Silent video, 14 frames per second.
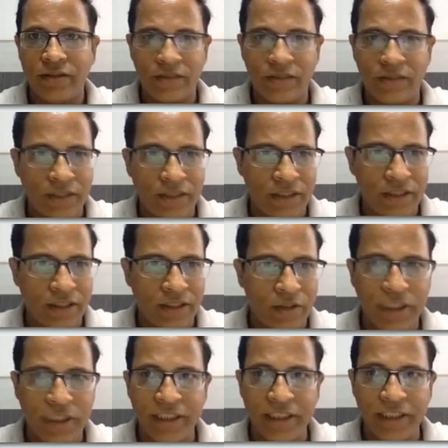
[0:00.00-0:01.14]
Okay then,
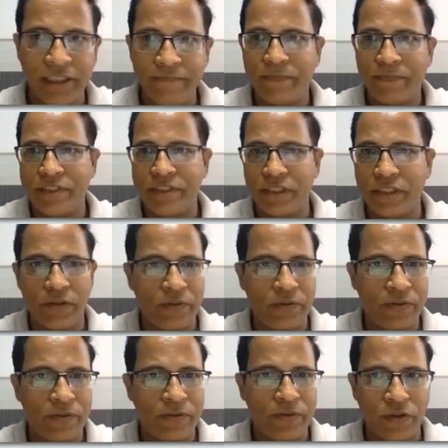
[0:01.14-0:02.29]
so I
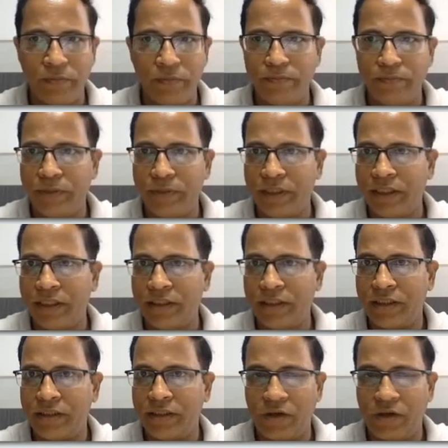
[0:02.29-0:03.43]
hope uh, all
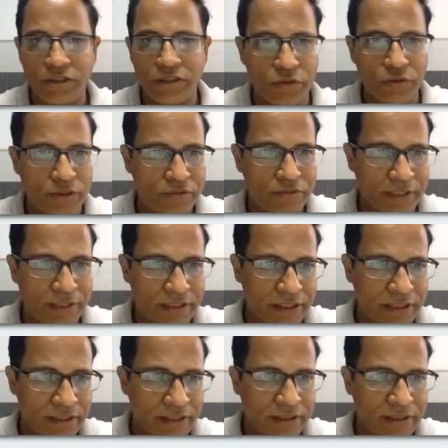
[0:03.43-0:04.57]
students present here
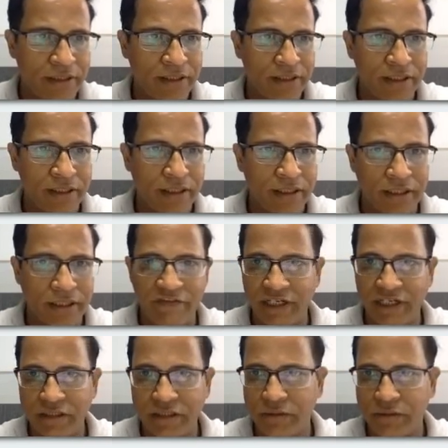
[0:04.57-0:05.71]
uh, have understood the
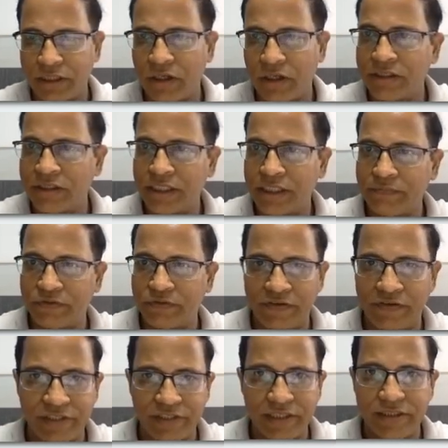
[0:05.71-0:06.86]
concept, we have discussed
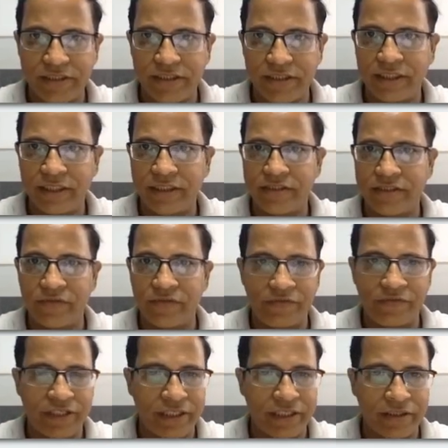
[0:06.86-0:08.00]
the things, we have taken
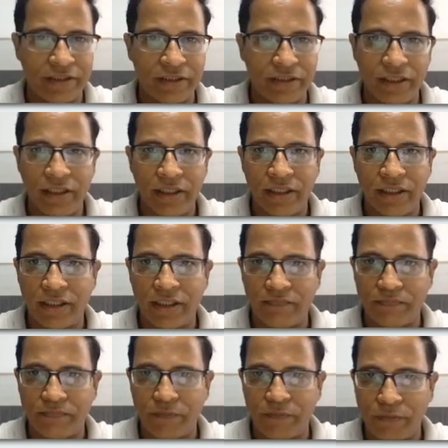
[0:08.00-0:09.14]
a uh,
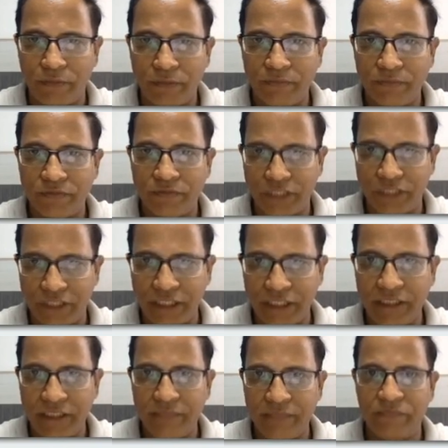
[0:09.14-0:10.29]
problem theory
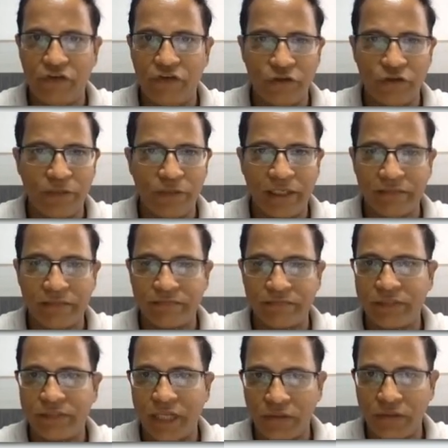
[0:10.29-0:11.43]
followed by a
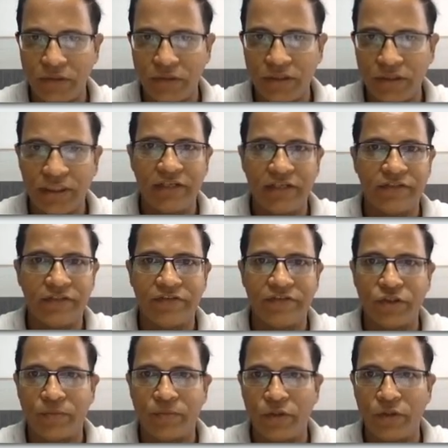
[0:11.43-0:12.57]
doubt, then I've given you a
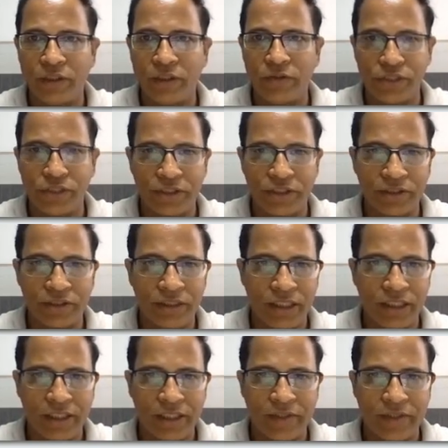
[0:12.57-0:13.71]
polling question, right?